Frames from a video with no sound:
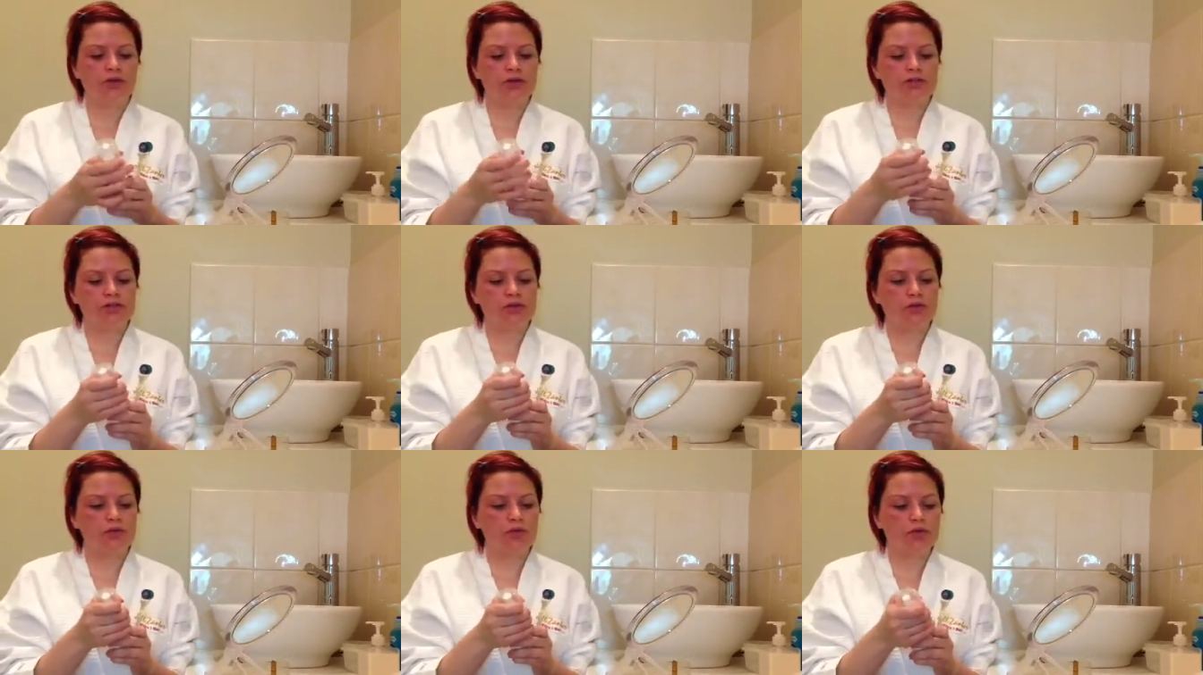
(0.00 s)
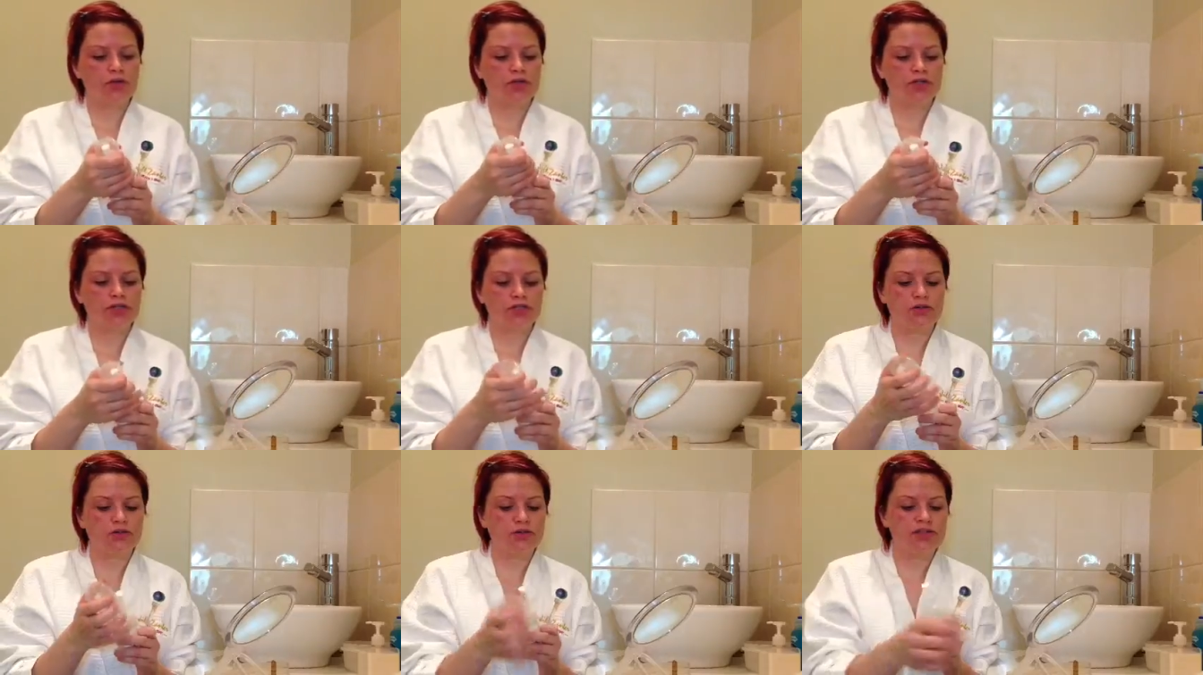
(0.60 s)
So what you're going
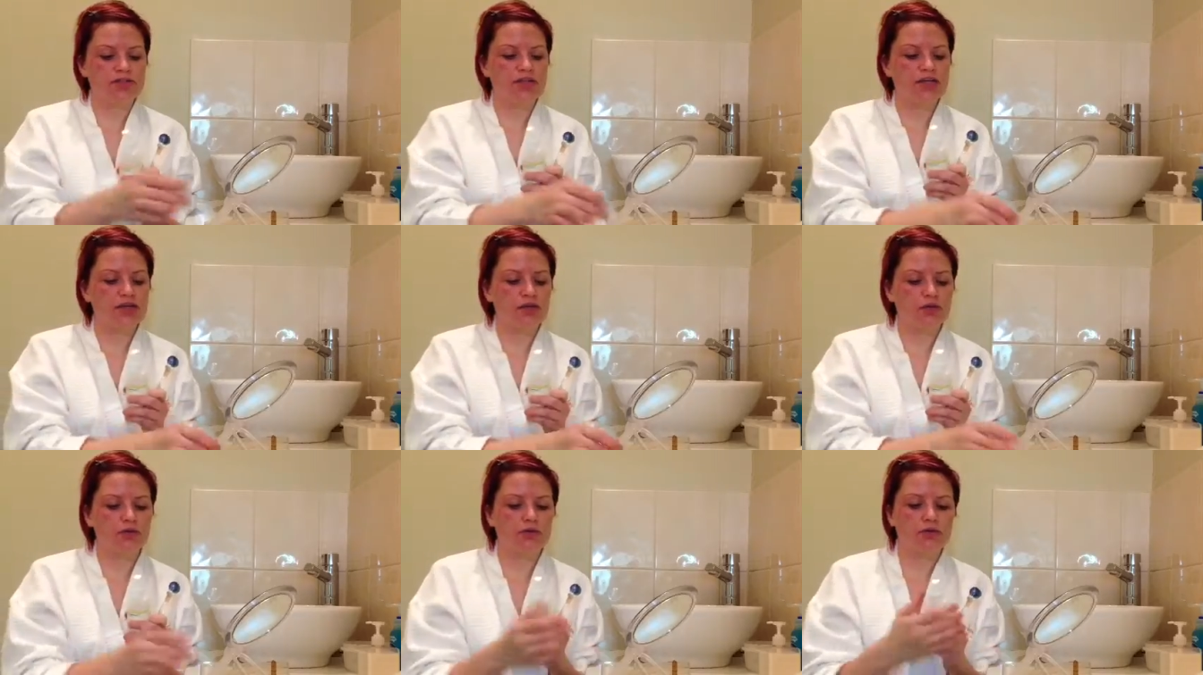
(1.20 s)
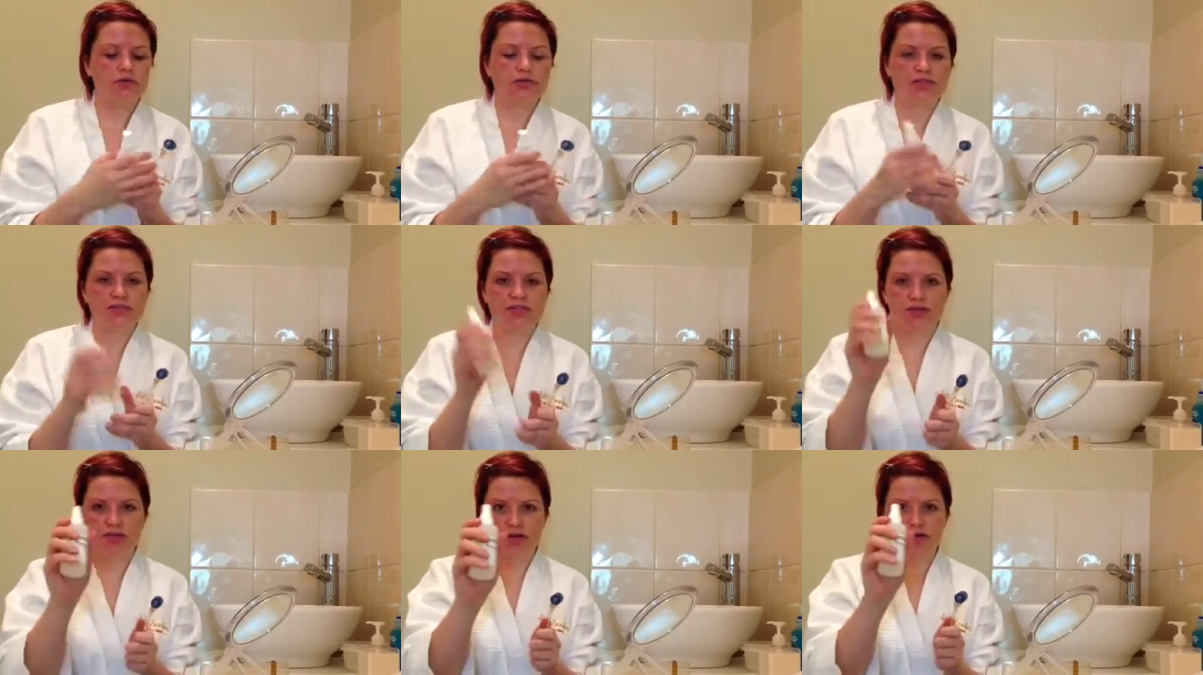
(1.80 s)
to do is take your
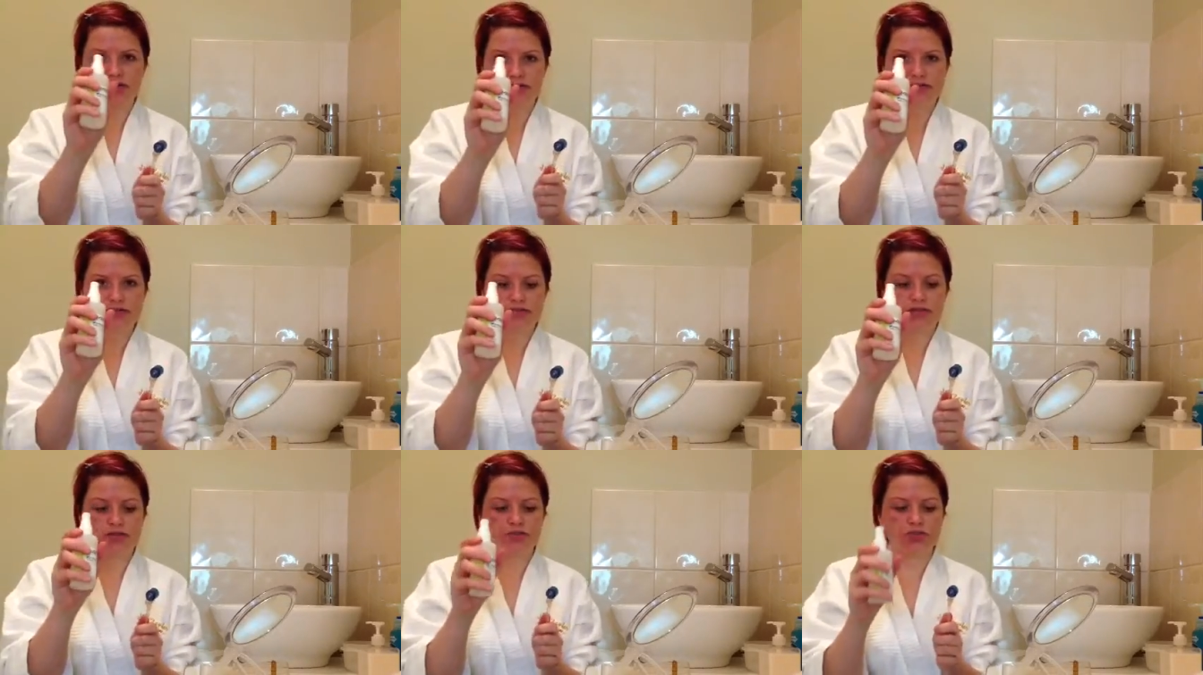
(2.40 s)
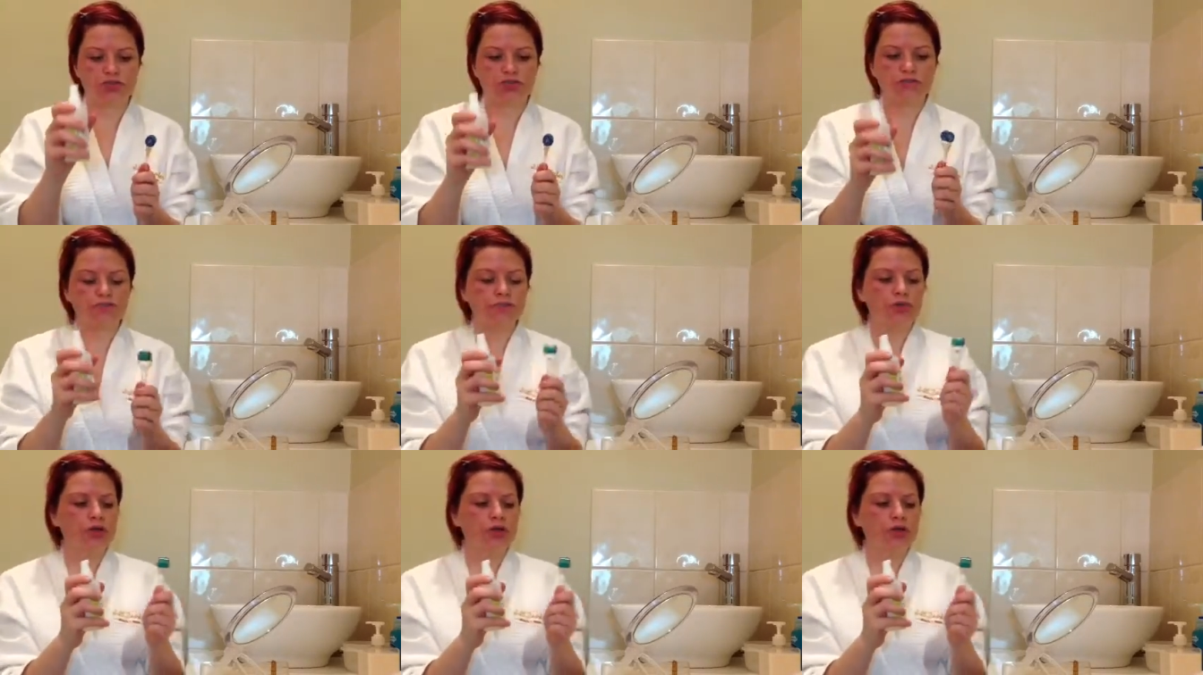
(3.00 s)
sterilising solution,